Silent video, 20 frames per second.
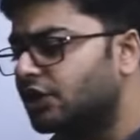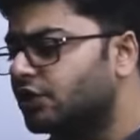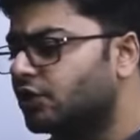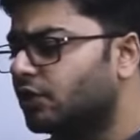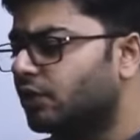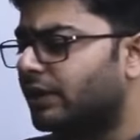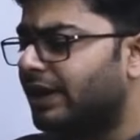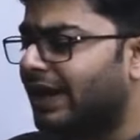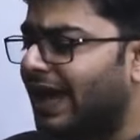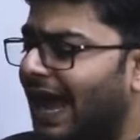
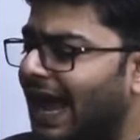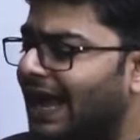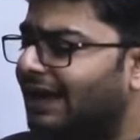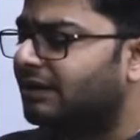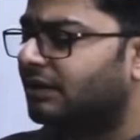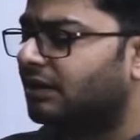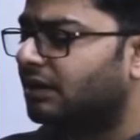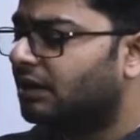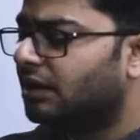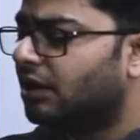you
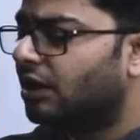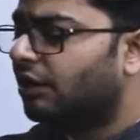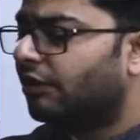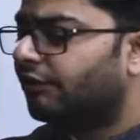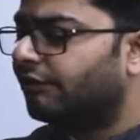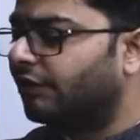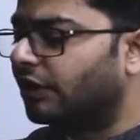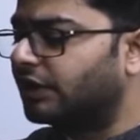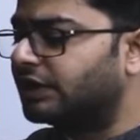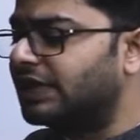can,
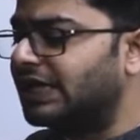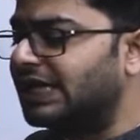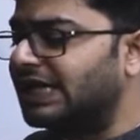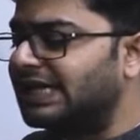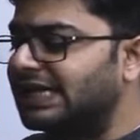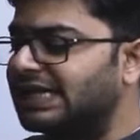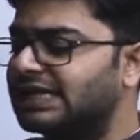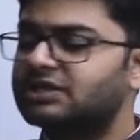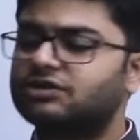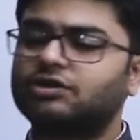for the
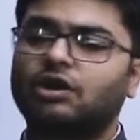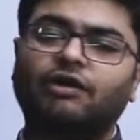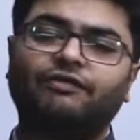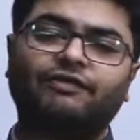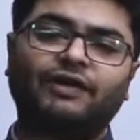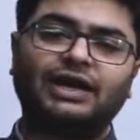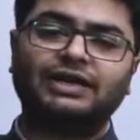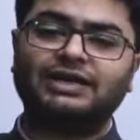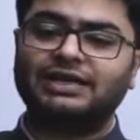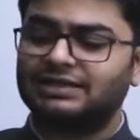ease
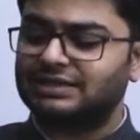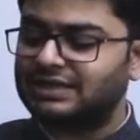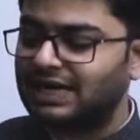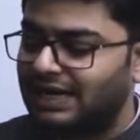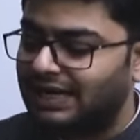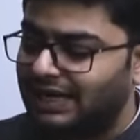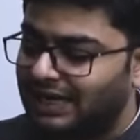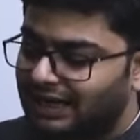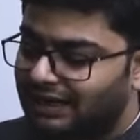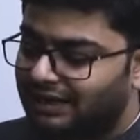of
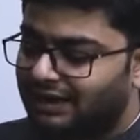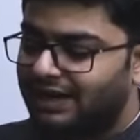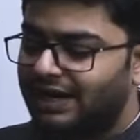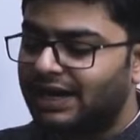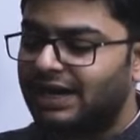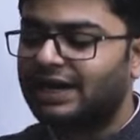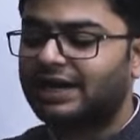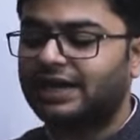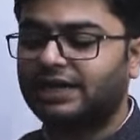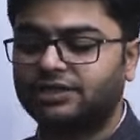understanding,
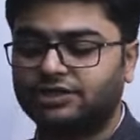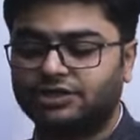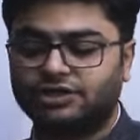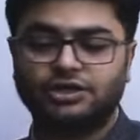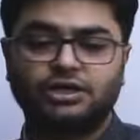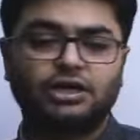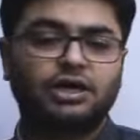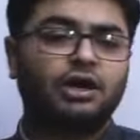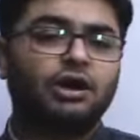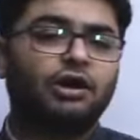
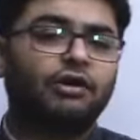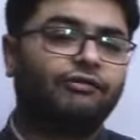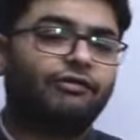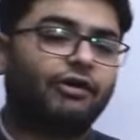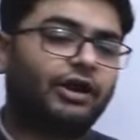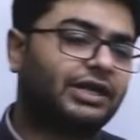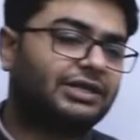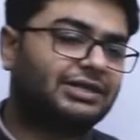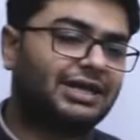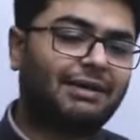rearrange.
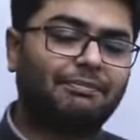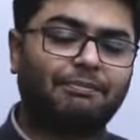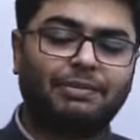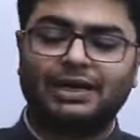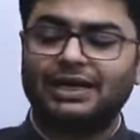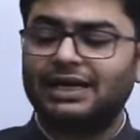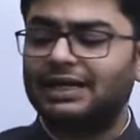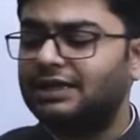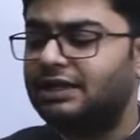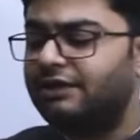For
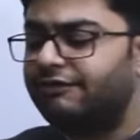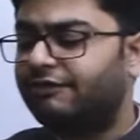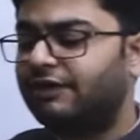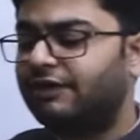example, in the